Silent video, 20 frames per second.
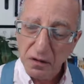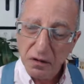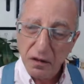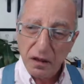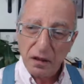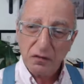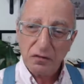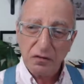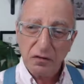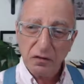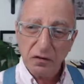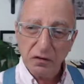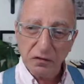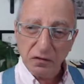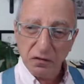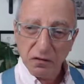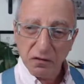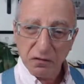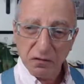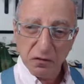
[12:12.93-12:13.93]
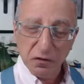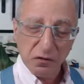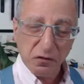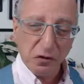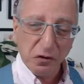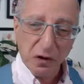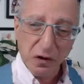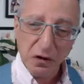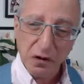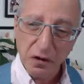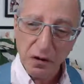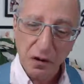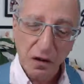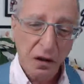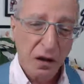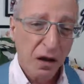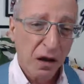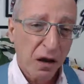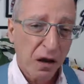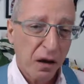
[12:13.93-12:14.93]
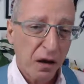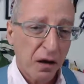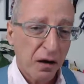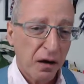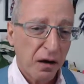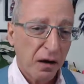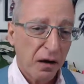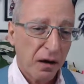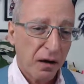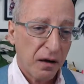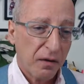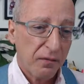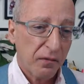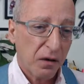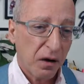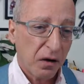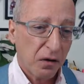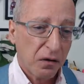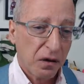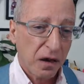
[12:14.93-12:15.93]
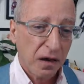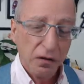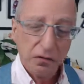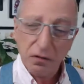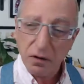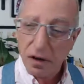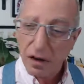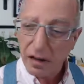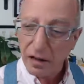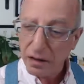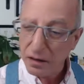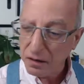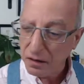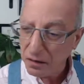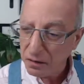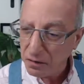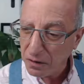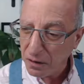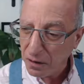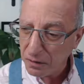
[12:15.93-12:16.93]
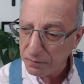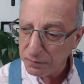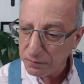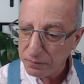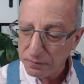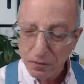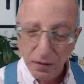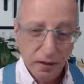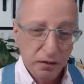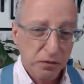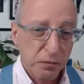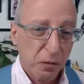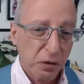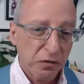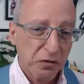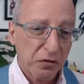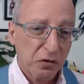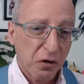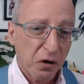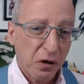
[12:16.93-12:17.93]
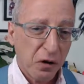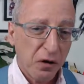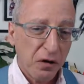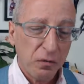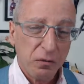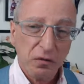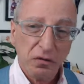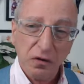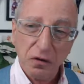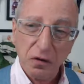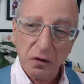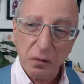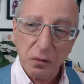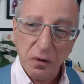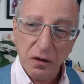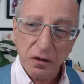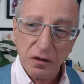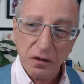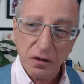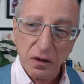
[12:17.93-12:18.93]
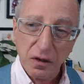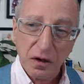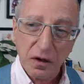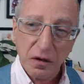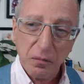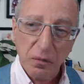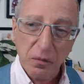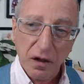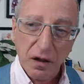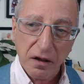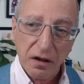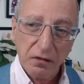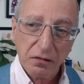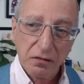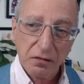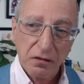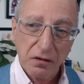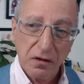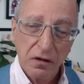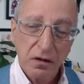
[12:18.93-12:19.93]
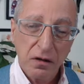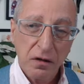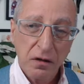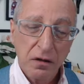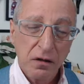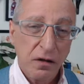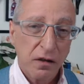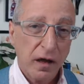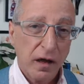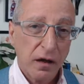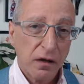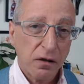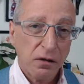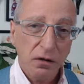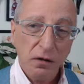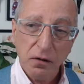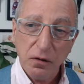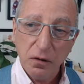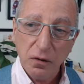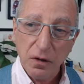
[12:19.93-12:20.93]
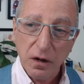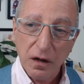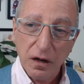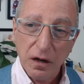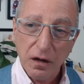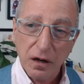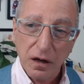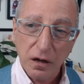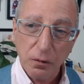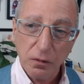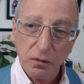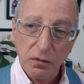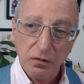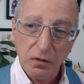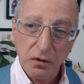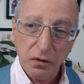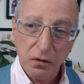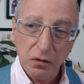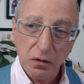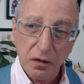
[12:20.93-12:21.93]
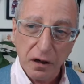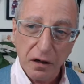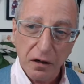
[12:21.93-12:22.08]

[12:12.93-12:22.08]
Thanks for joining. Okay, so I got to get off. That's my story. I'm sticking with it. God bless. Thank you, and I will see you